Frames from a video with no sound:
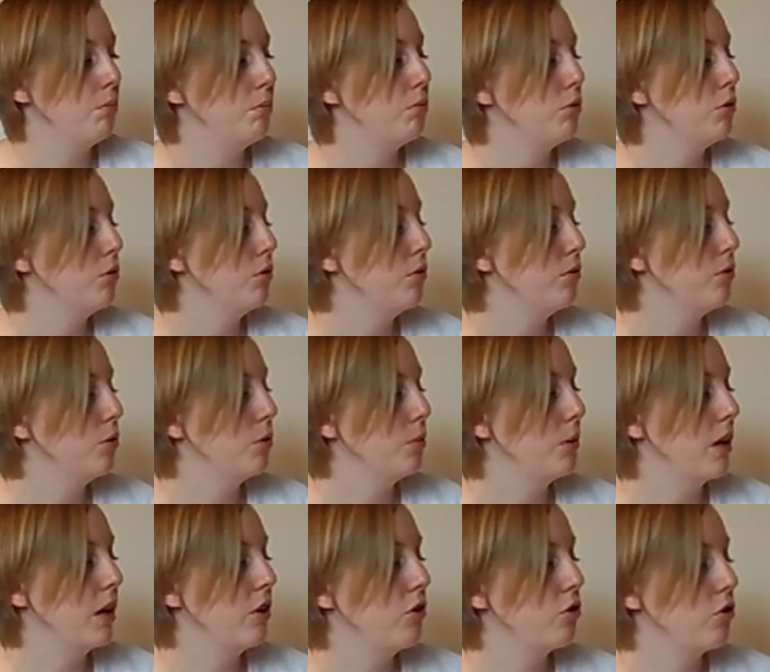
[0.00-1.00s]
Improved
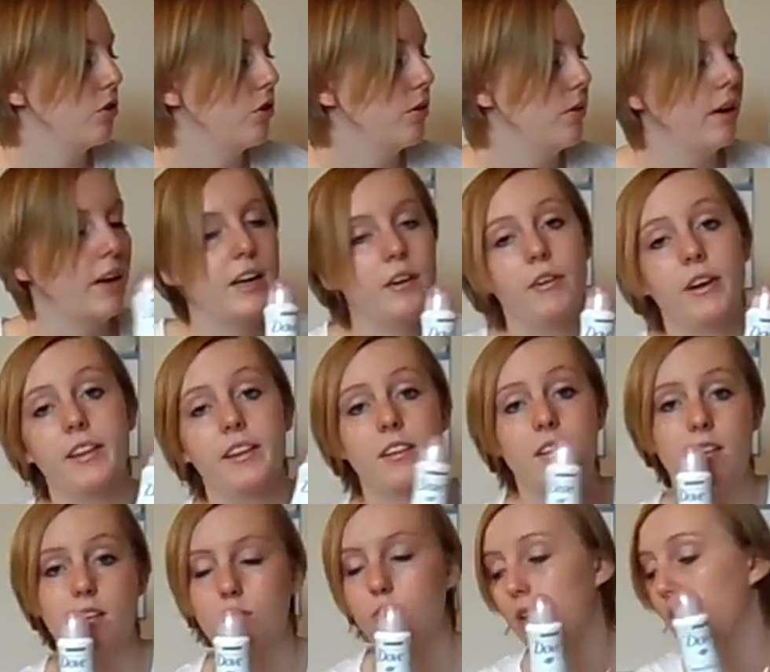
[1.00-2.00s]
Formulation. Anyway,
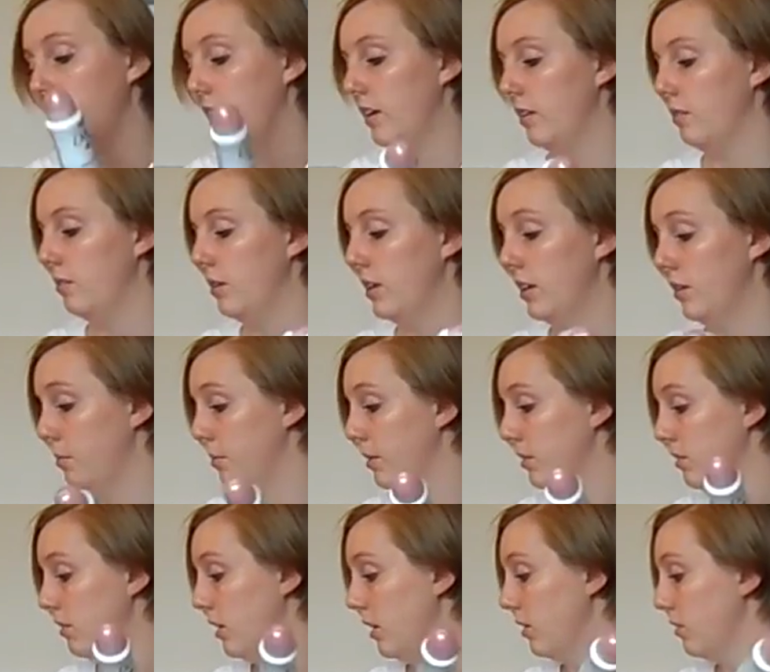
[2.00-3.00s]
this is really, it
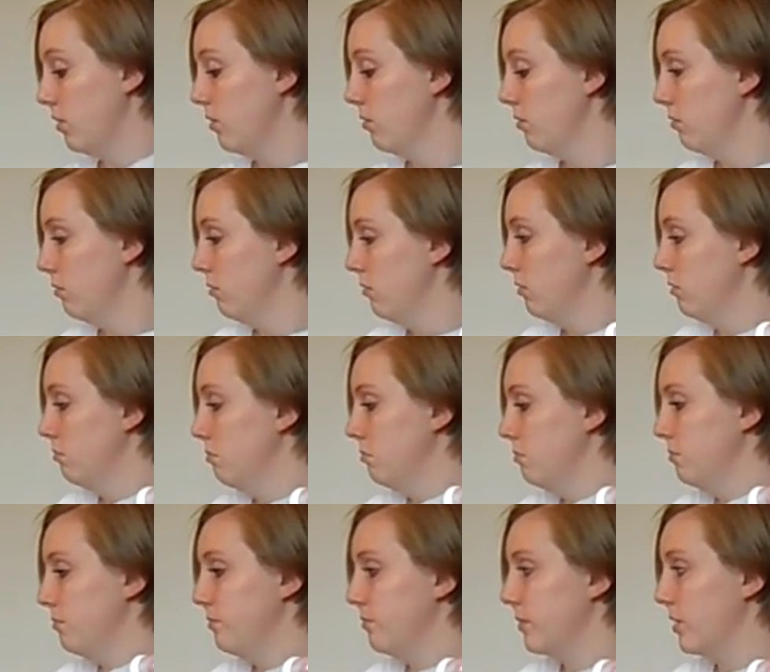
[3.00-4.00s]
smells nice.
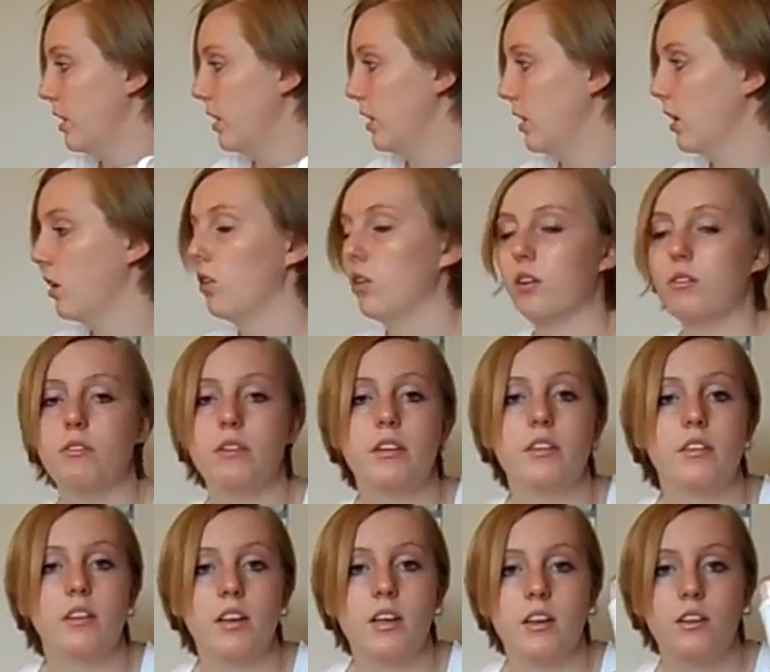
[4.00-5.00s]
And I got it
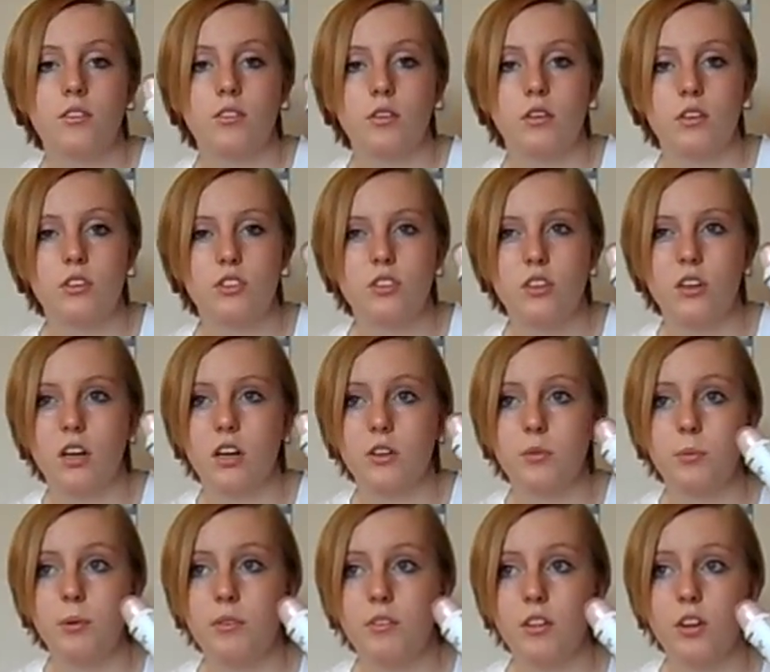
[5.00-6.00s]
recently, so it should
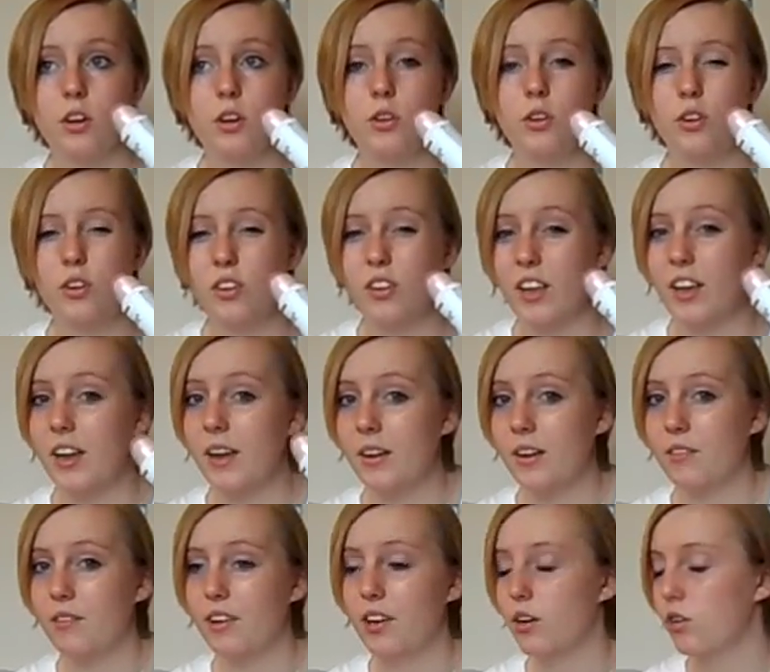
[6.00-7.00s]
last me the whole holiday.
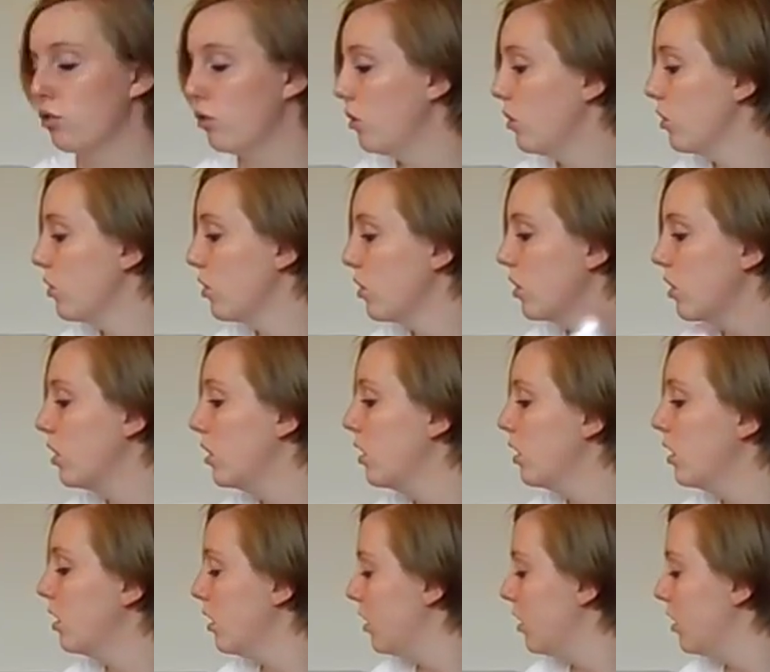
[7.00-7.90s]
Fingers crossed.